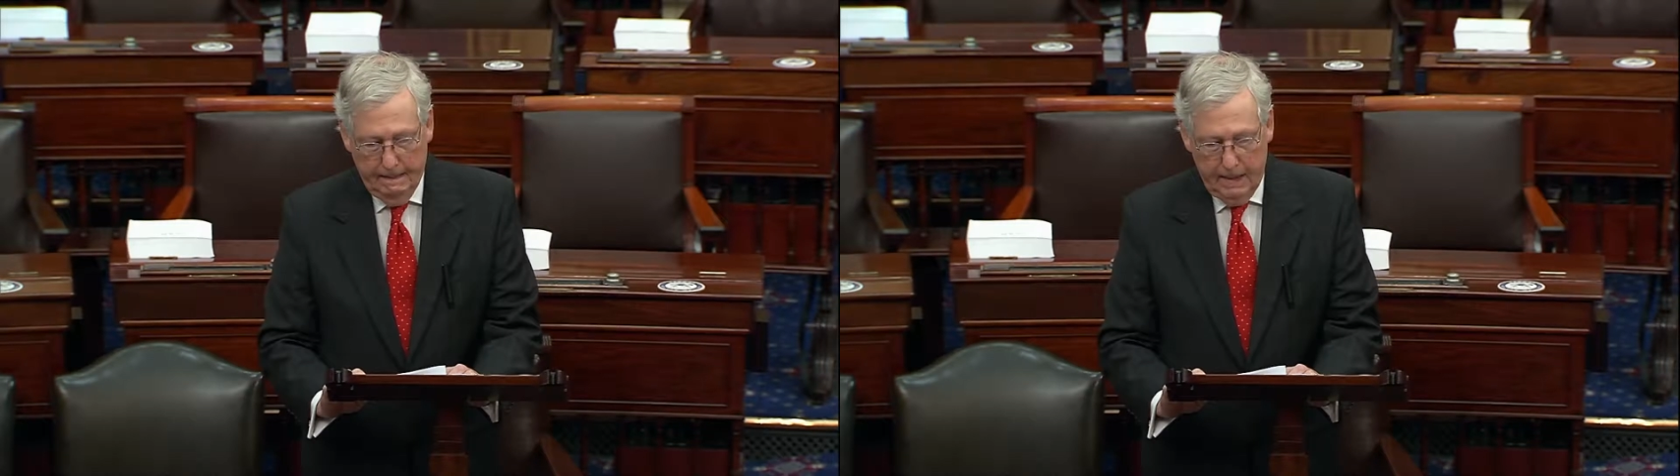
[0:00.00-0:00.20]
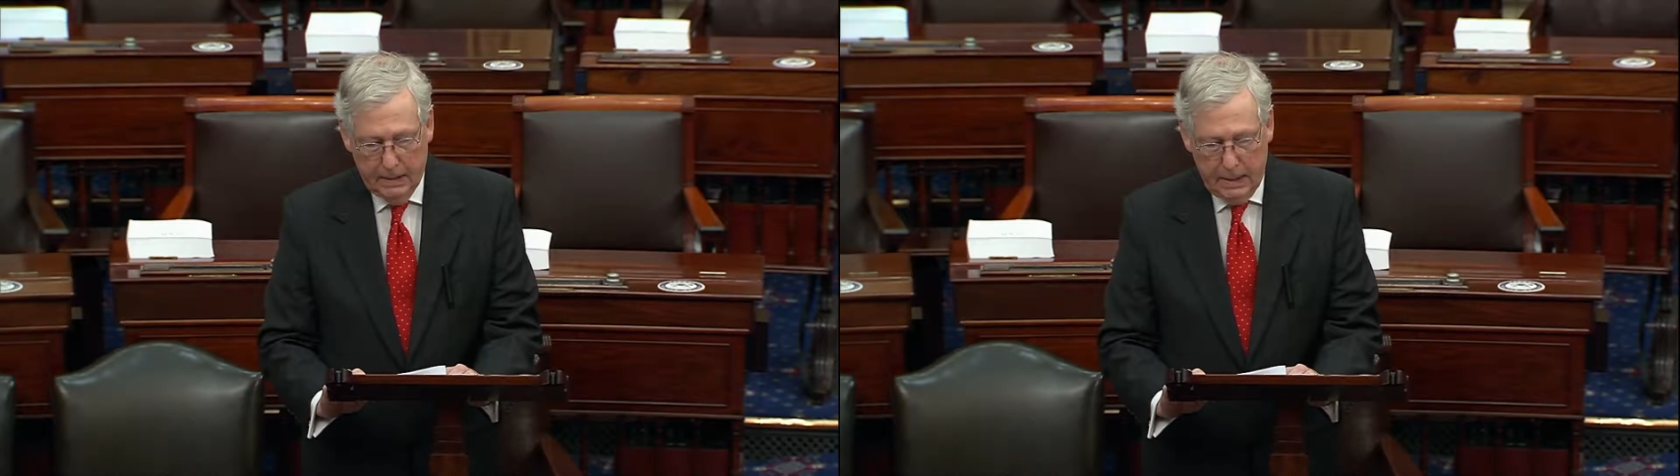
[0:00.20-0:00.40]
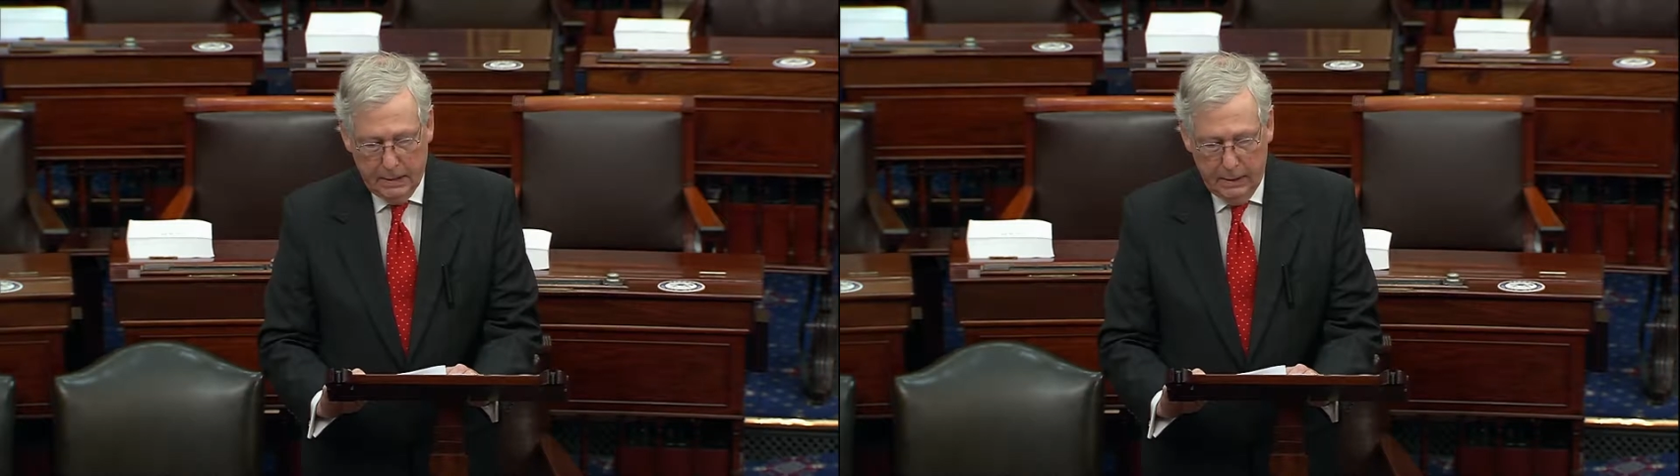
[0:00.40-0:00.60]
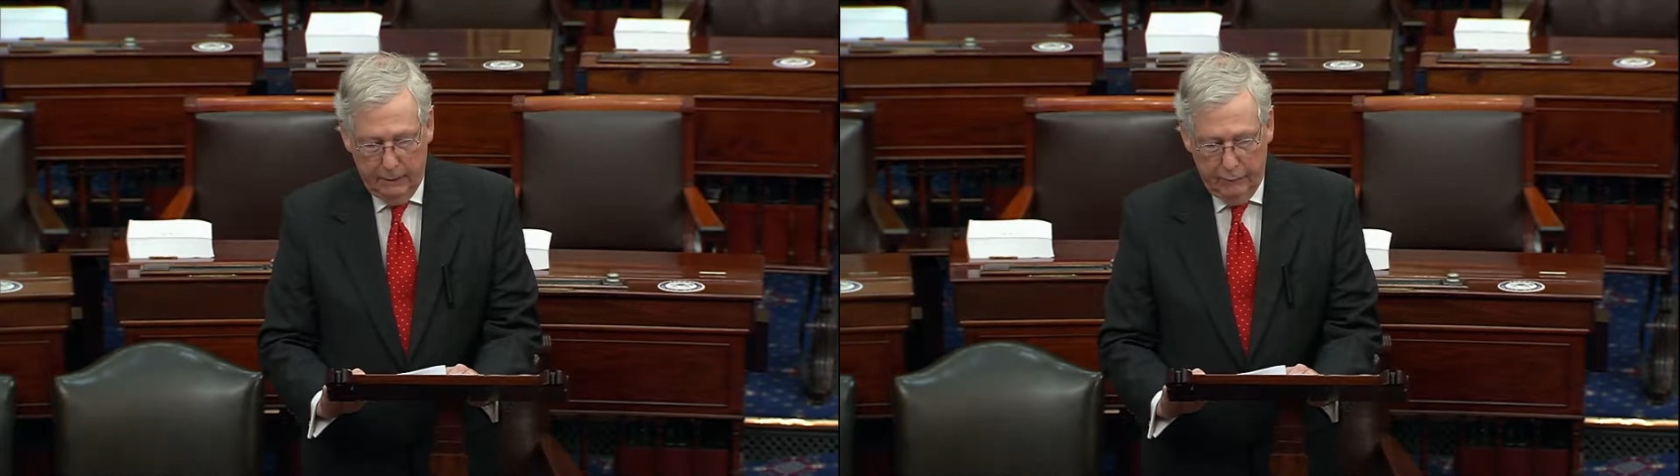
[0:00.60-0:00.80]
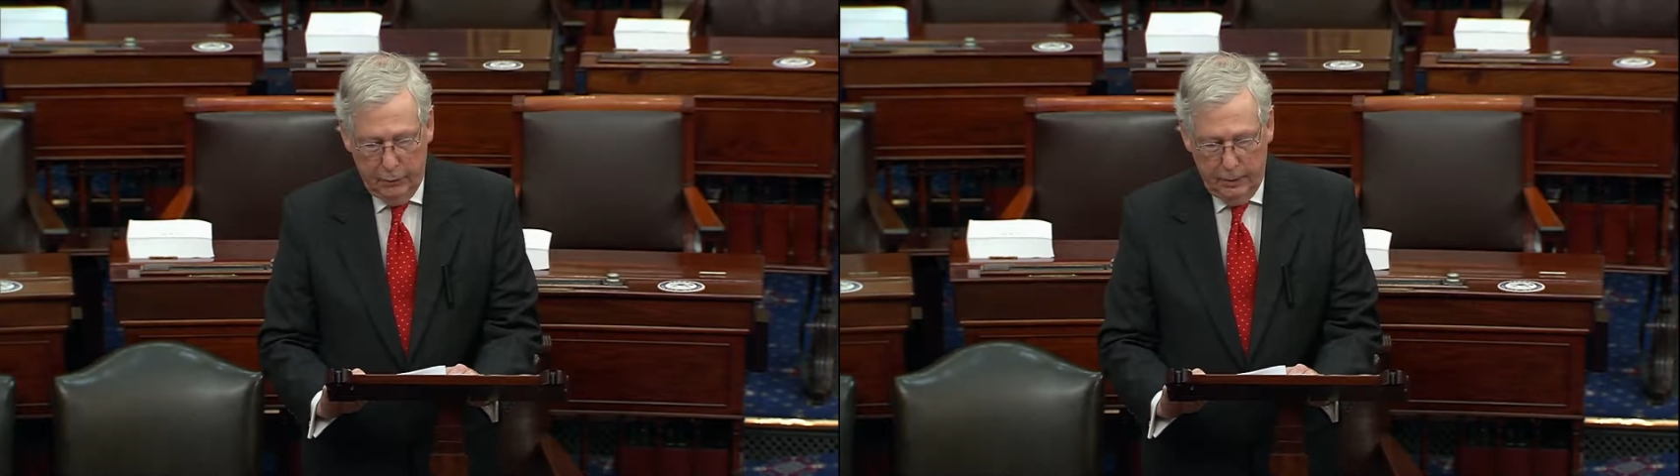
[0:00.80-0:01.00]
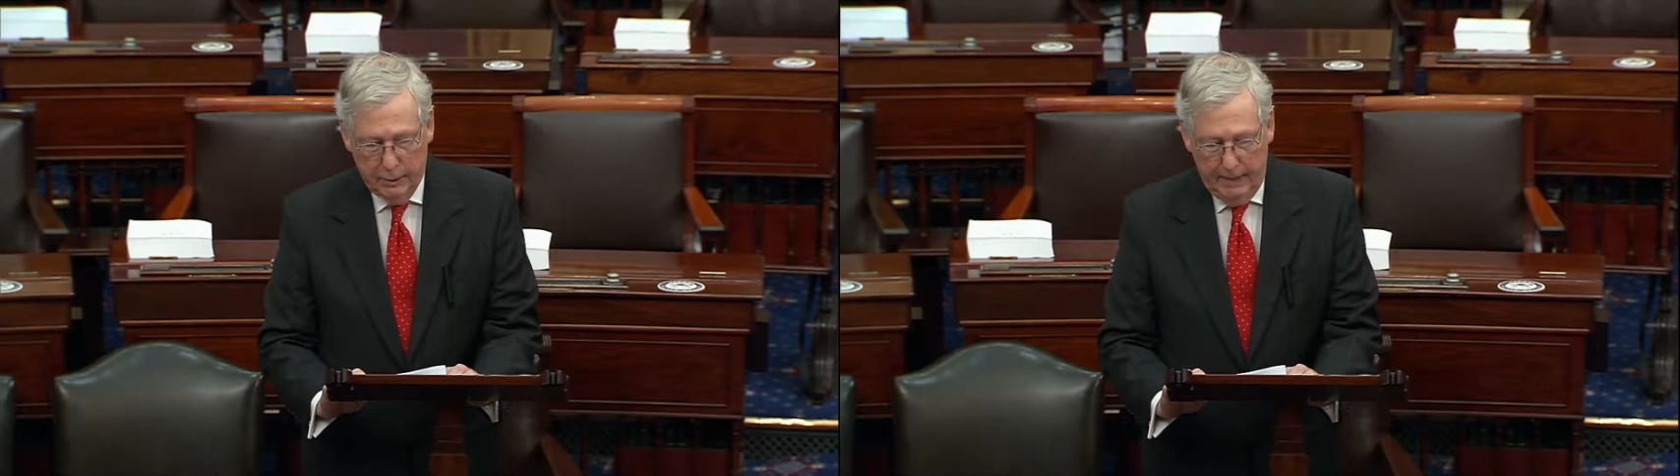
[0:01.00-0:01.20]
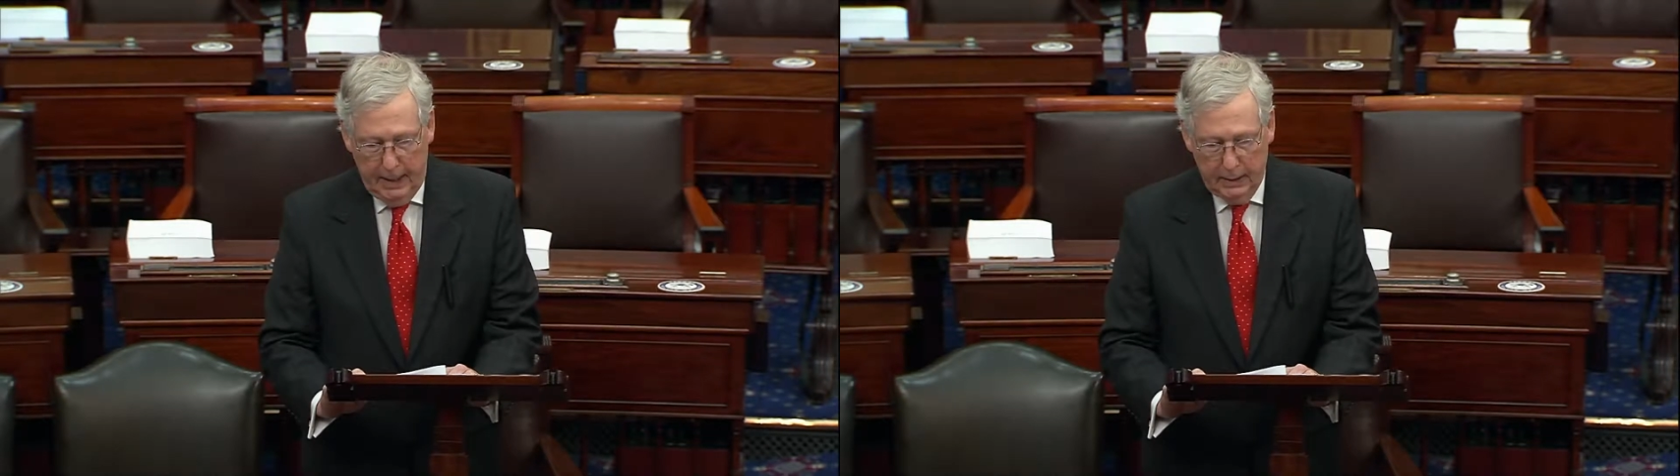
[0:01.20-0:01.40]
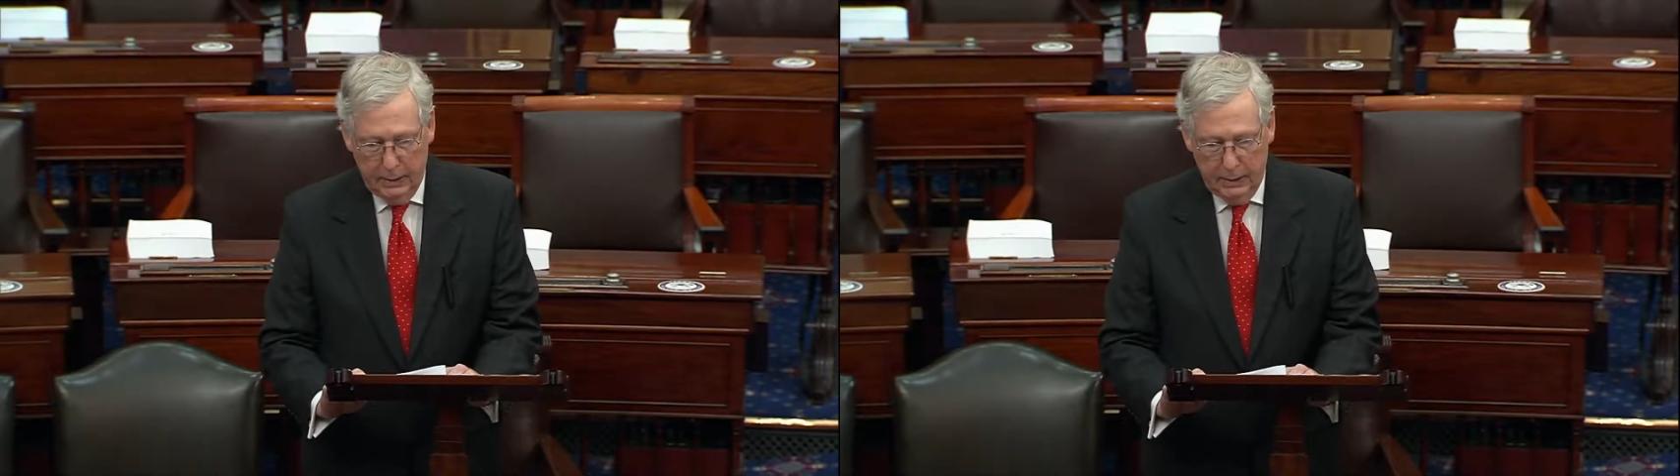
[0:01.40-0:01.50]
As I said a few weeks back,